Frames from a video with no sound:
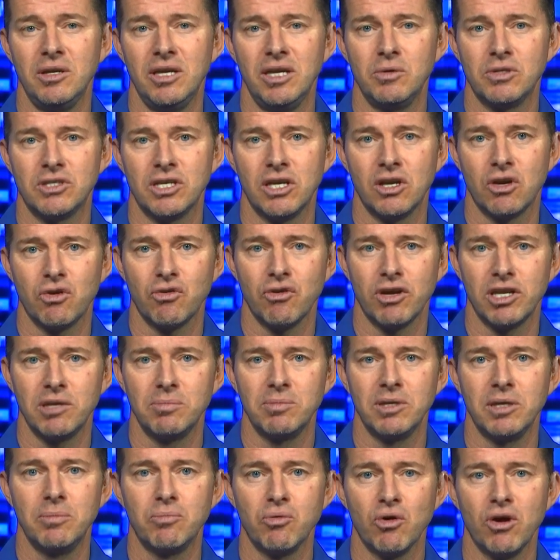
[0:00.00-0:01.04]
He was
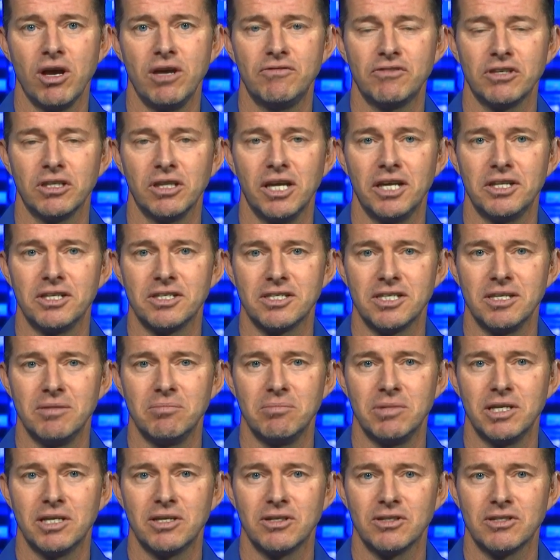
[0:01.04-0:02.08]
incredibly brave to let us in,
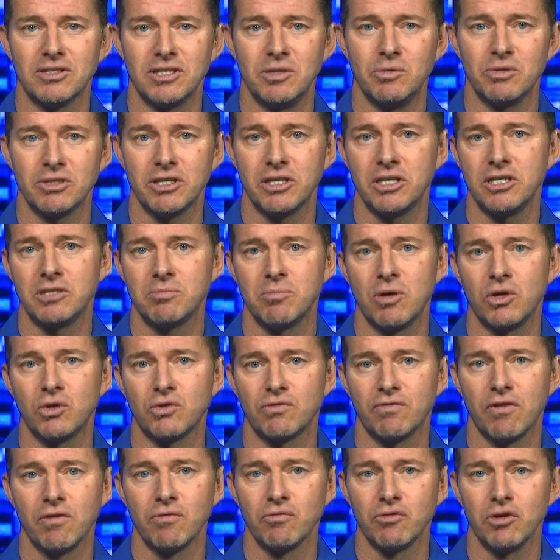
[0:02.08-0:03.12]
because he was at his
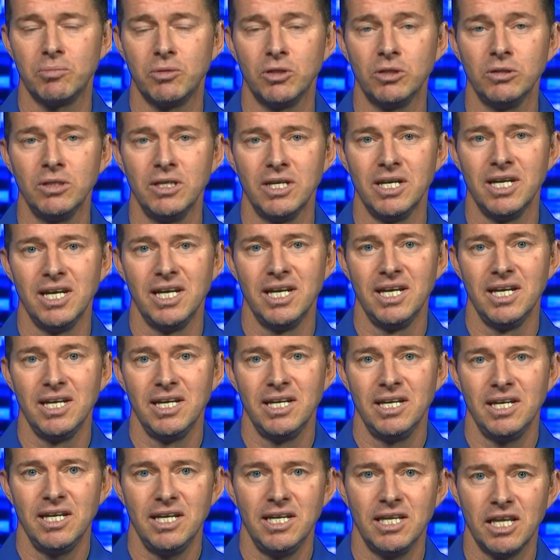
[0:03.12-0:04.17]
most vulnerable.
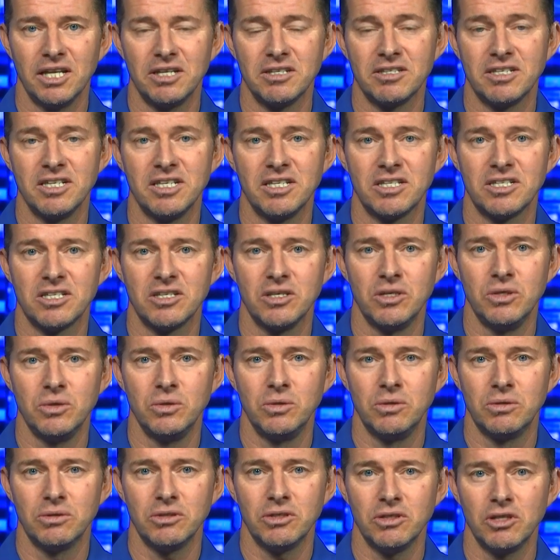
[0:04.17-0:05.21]
He led us
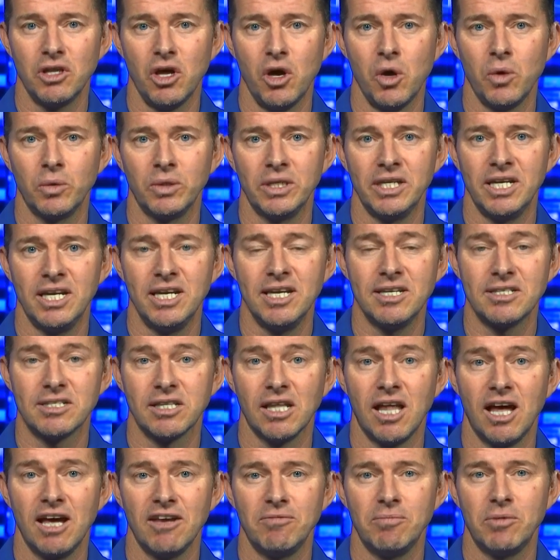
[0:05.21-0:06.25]
into not only his
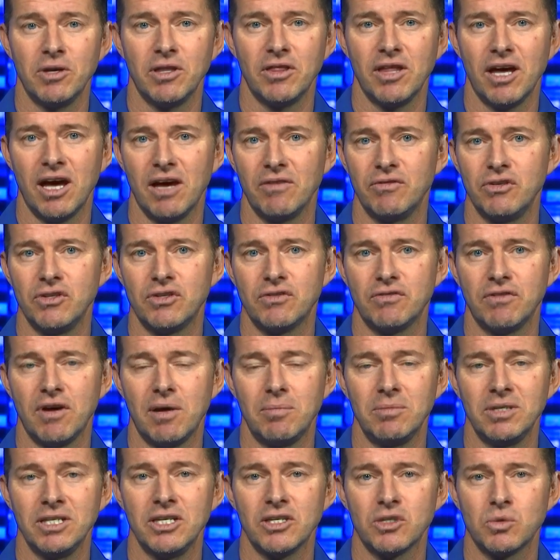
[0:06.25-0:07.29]
life, but that of his
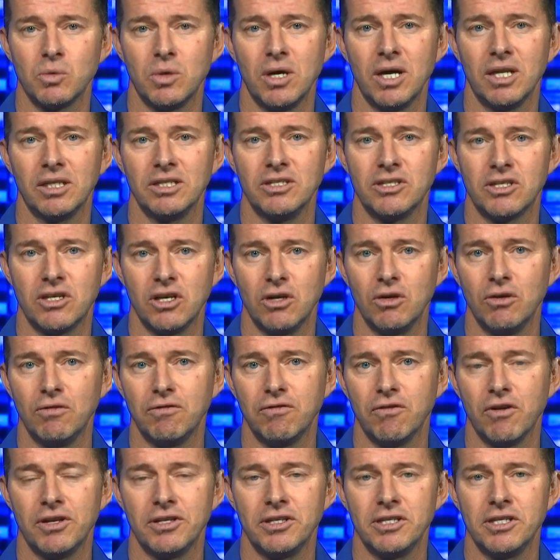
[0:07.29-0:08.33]
family as well, his
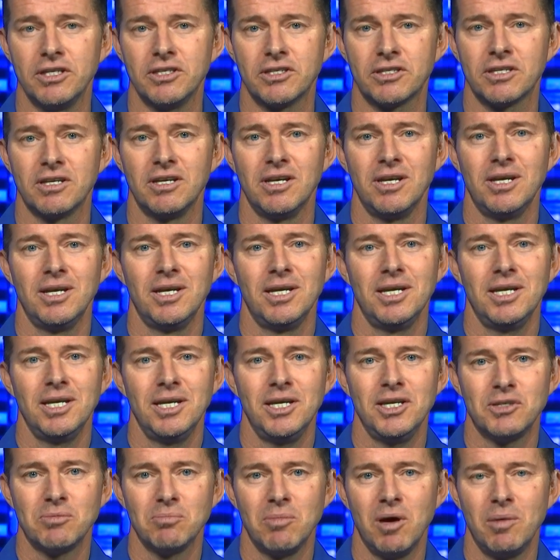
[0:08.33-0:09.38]
girlfriend,
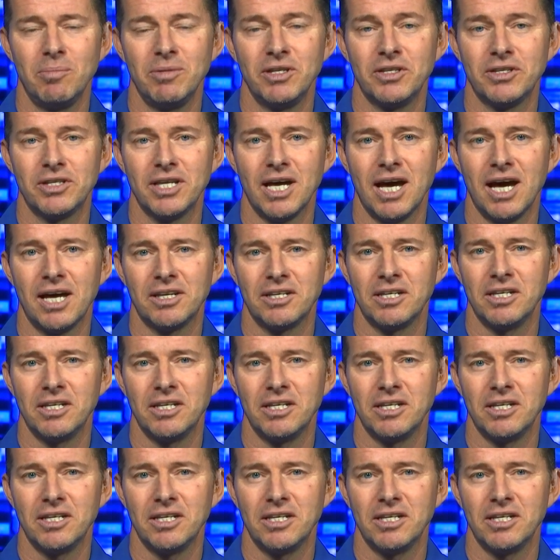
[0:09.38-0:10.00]
his mum and dad.